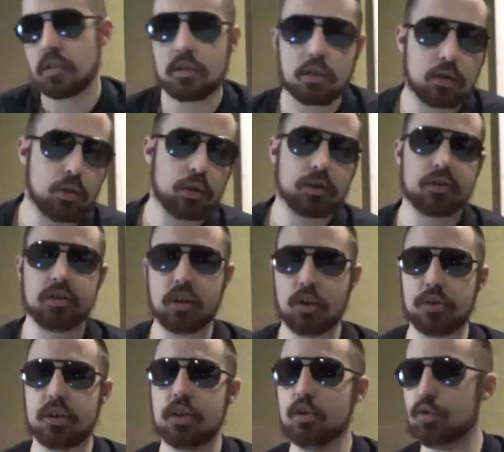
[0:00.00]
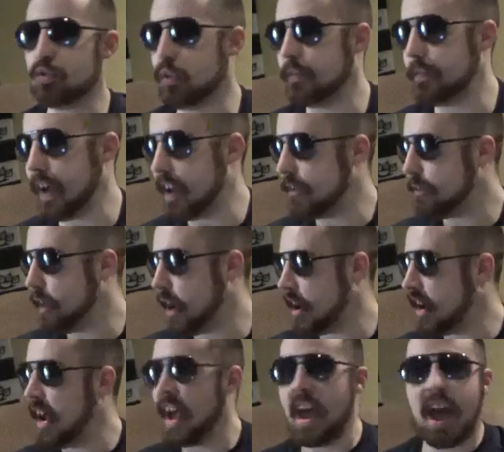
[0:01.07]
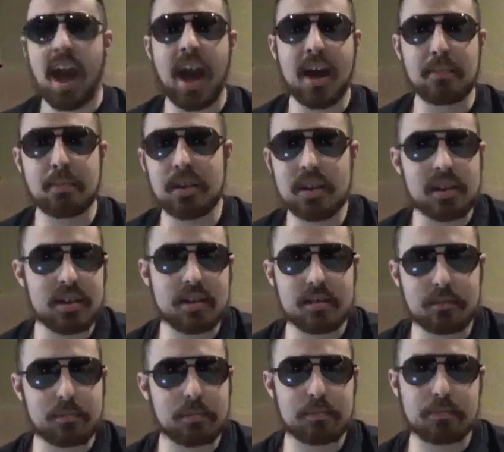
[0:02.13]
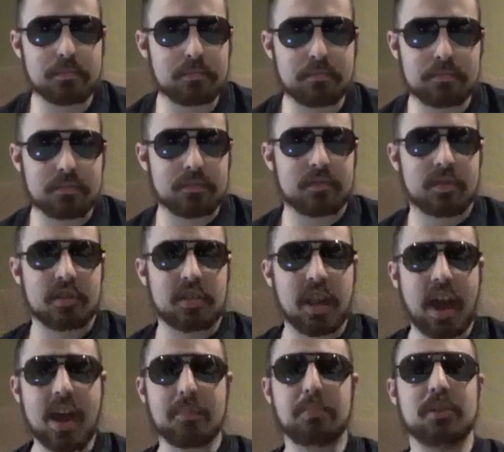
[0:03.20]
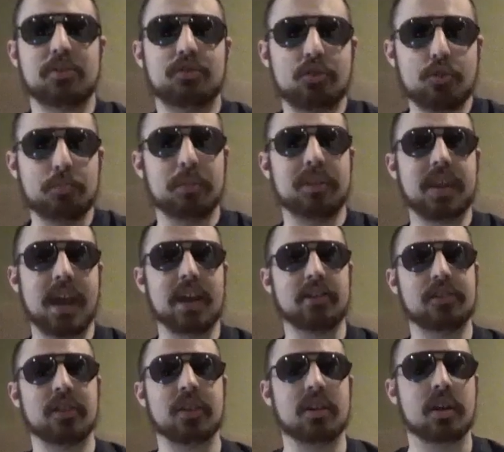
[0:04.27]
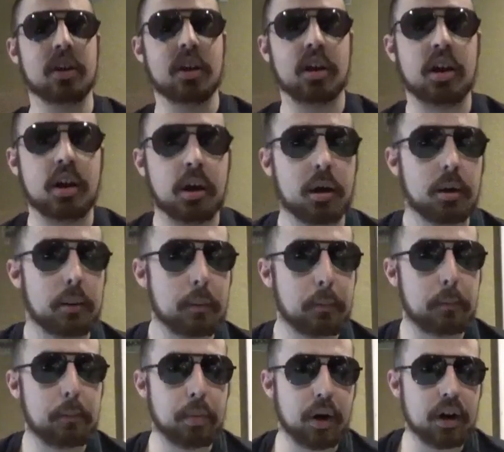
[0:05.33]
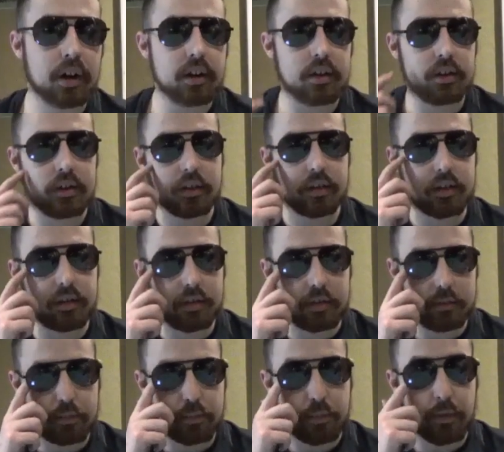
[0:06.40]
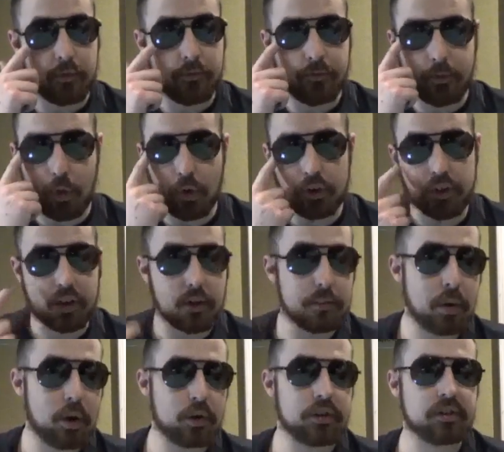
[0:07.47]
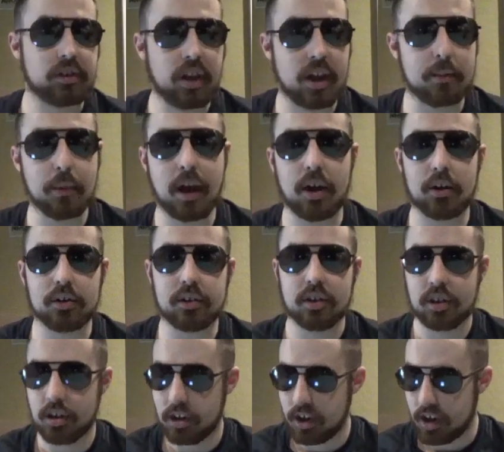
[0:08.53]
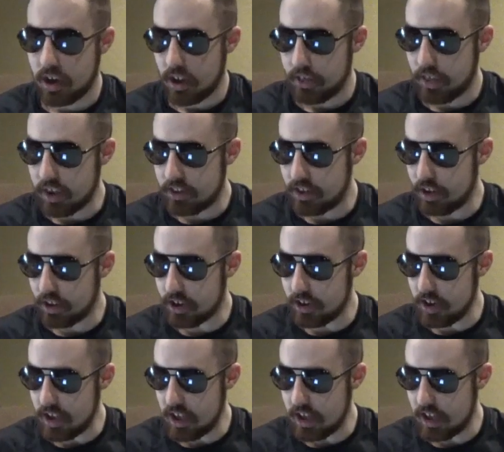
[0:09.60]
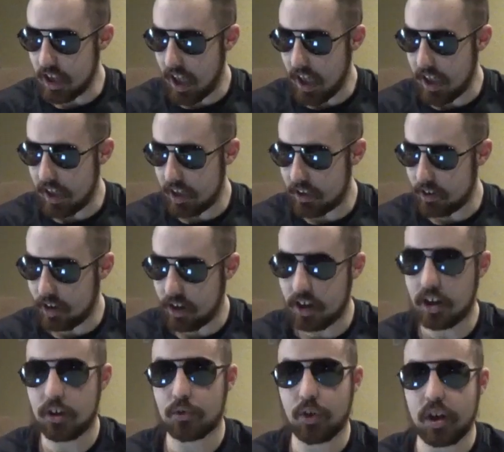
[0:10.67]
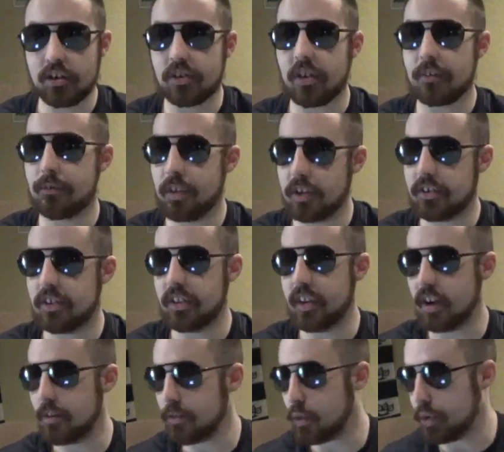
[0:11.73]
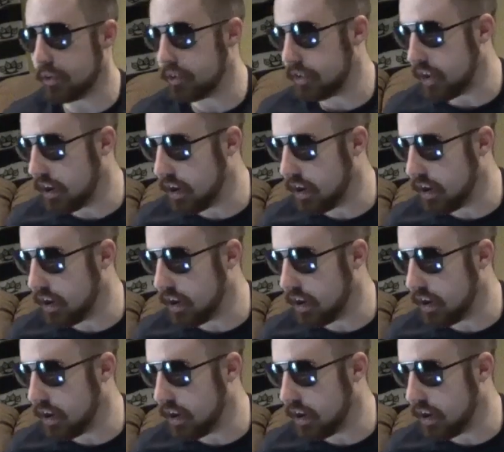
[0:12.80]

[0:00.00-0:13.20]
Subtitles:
course, you know, their usual fanfare, happy, happy, stupid dancing. But before their opponents came out, they took a knee and raised their fists in the air, of course,